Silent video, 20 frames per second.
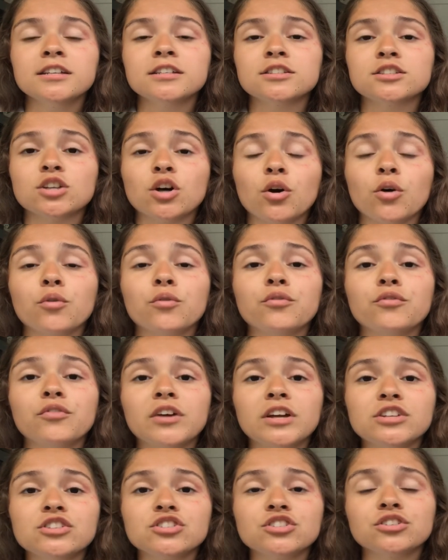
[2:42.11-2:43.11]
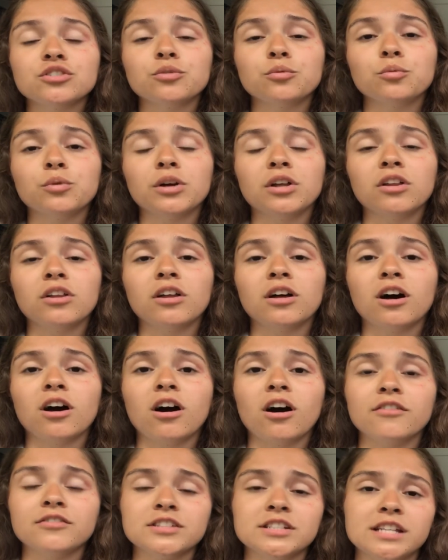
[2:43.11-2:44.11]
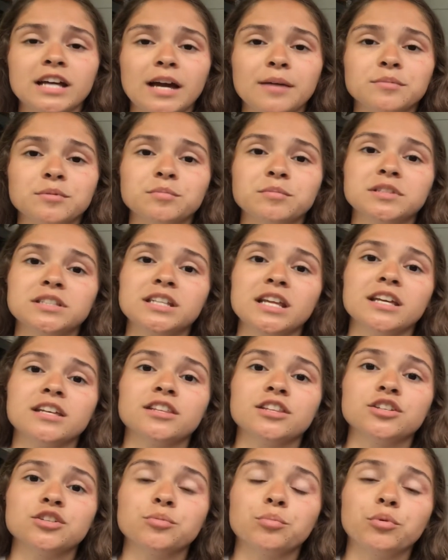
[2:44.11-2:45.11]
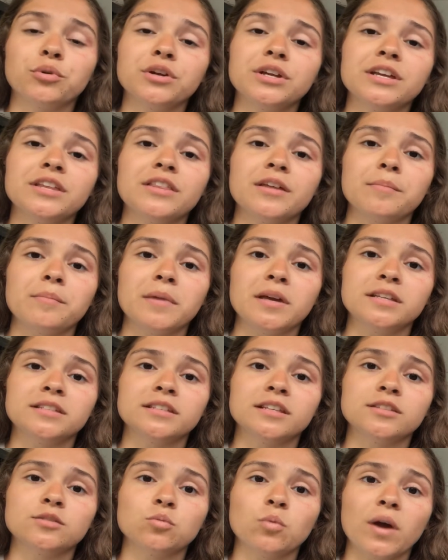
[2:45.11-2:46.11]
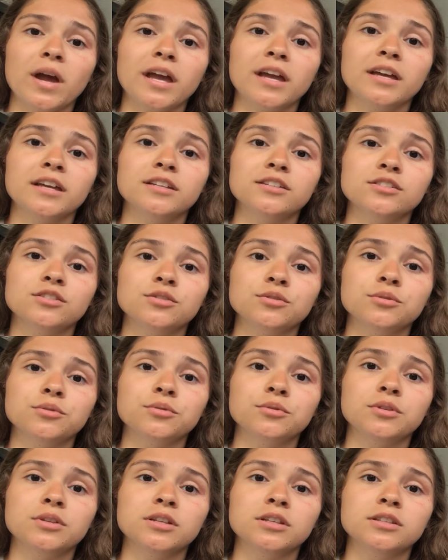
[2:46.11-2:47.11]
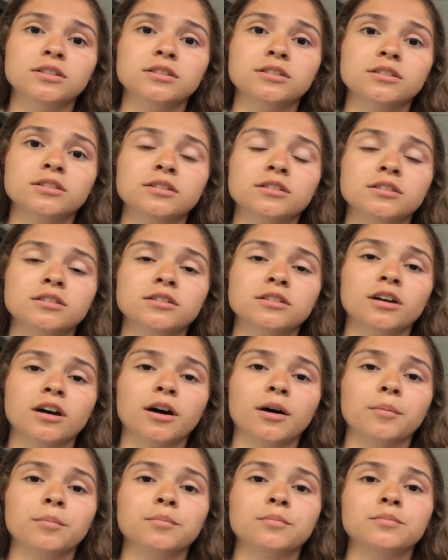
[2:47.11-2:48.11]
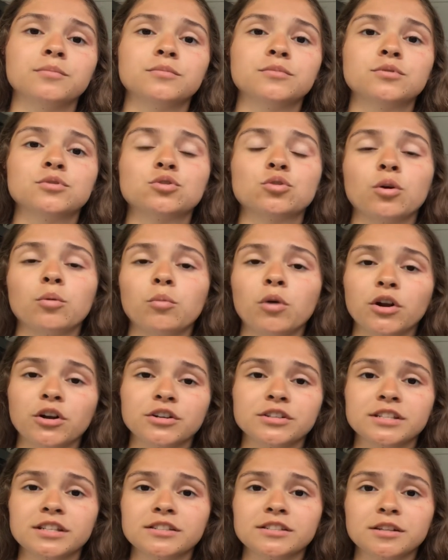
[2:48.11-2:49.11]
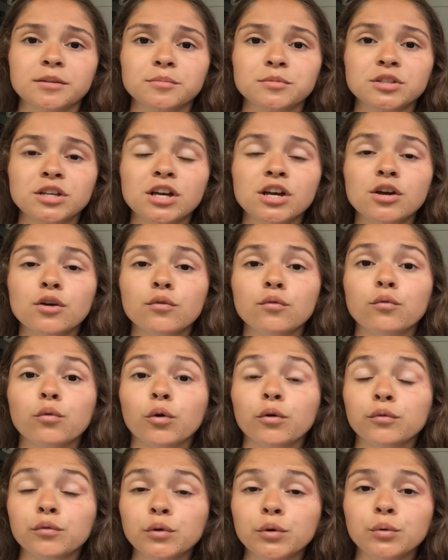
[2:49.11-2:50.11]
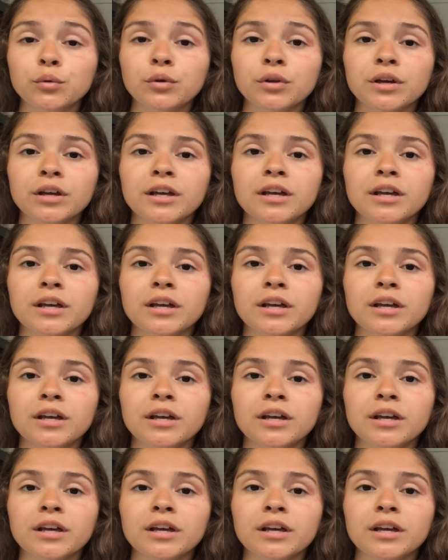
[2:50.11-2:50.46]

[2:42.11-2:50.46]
So fish will oftentimes mistake the debris that makes its way into these stormwater systems for food.